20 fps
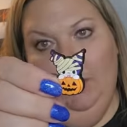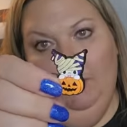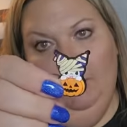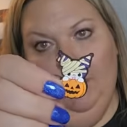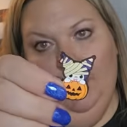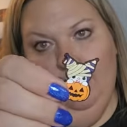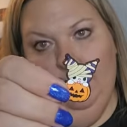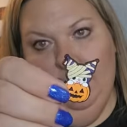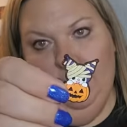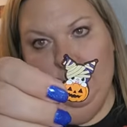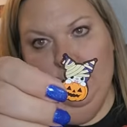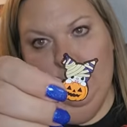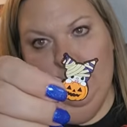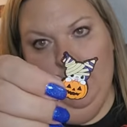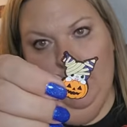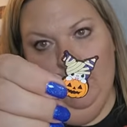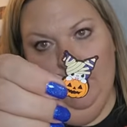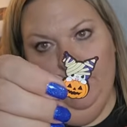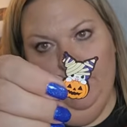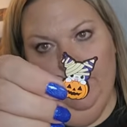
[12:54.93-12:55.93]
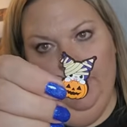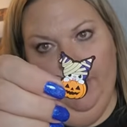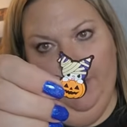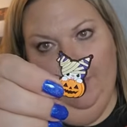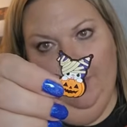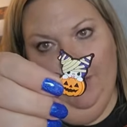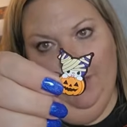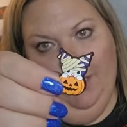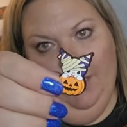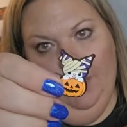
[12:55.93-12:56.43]
my best friend's daughter's birthday
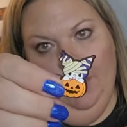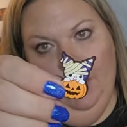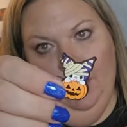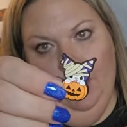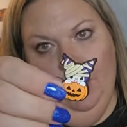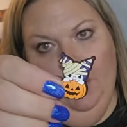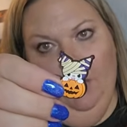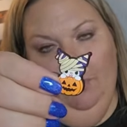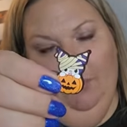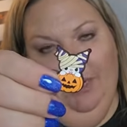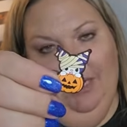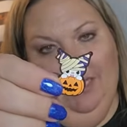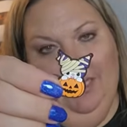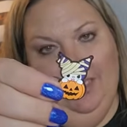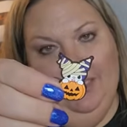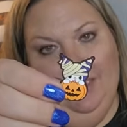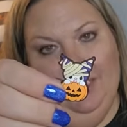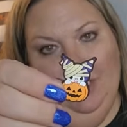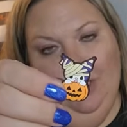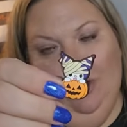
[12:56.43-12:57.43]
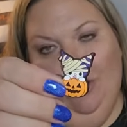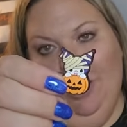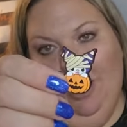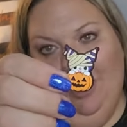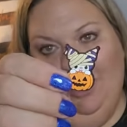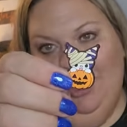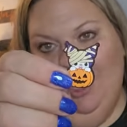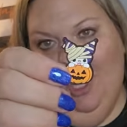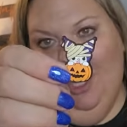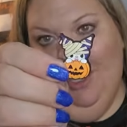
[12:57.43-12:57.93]
party, but it's a
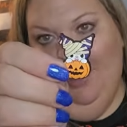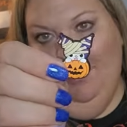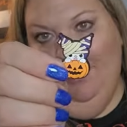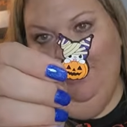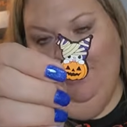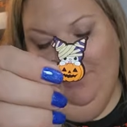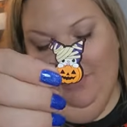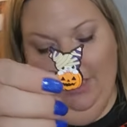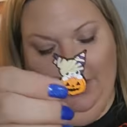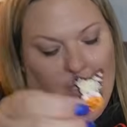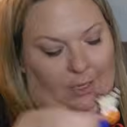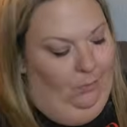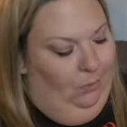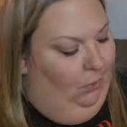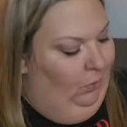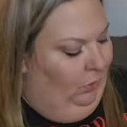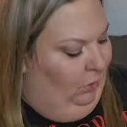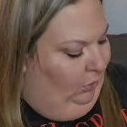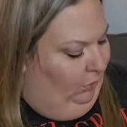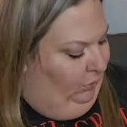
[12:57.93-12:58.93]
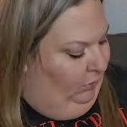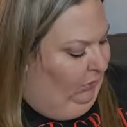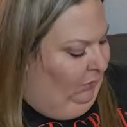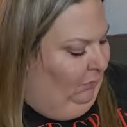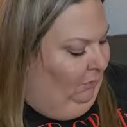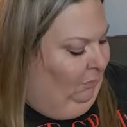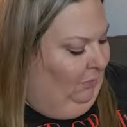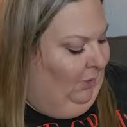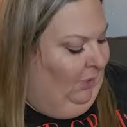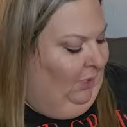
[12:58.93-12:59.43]
crock charm that I won't use.
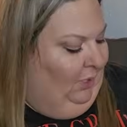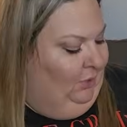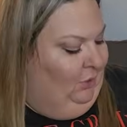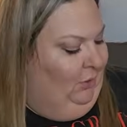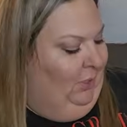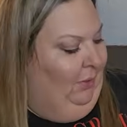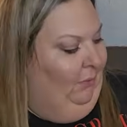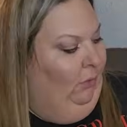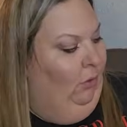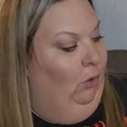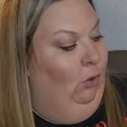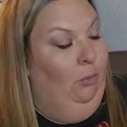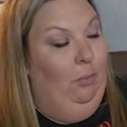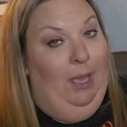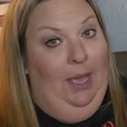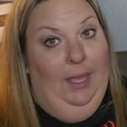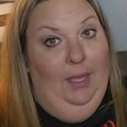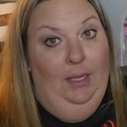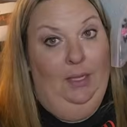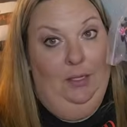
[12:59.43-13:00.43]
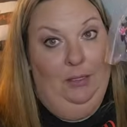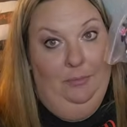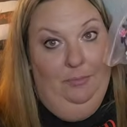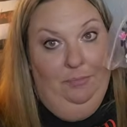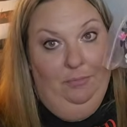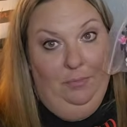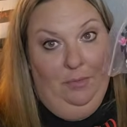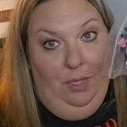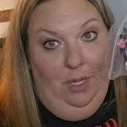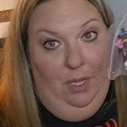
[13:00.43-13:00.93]
But I also have a whole bag
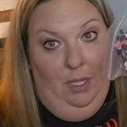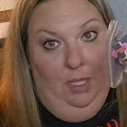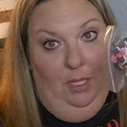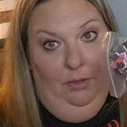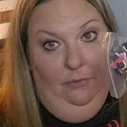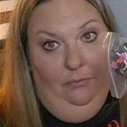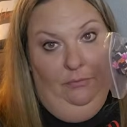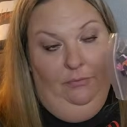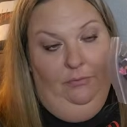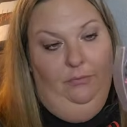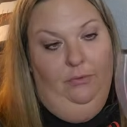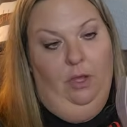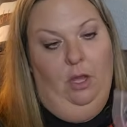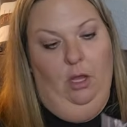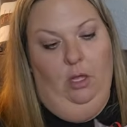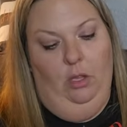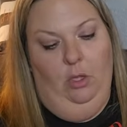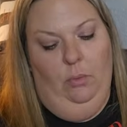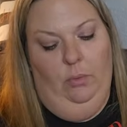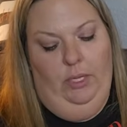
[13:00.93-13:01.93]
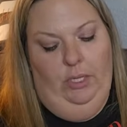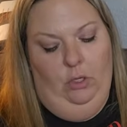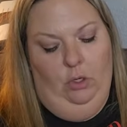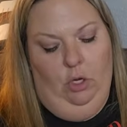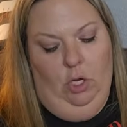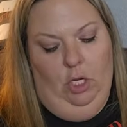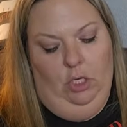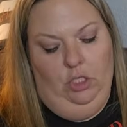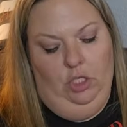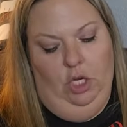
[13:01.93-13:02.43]
of Halloween
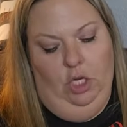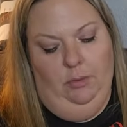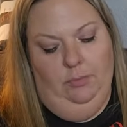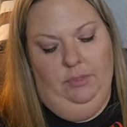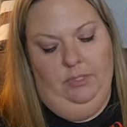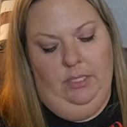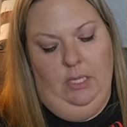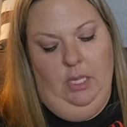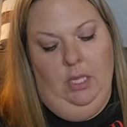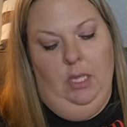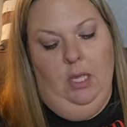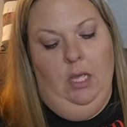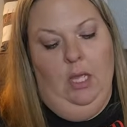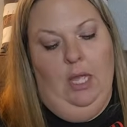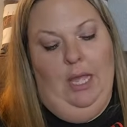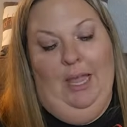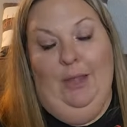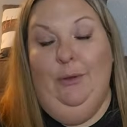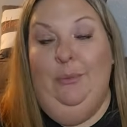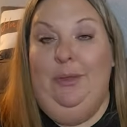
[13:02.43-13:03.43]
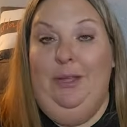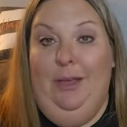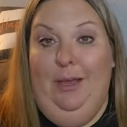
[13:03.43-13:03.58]
crock charms. I will be